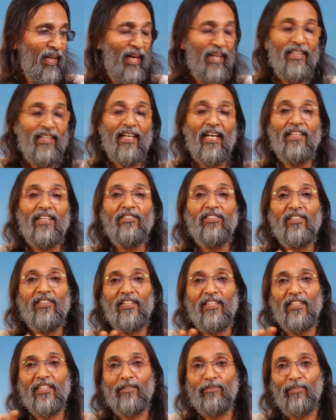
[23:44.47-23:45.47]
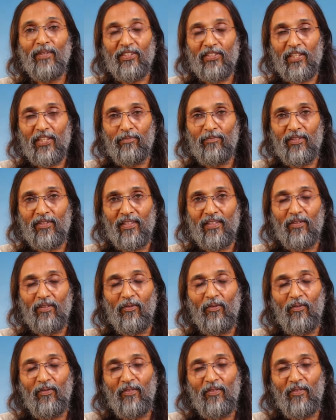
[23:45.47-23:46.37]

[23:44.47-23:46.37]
and aesthetic perception.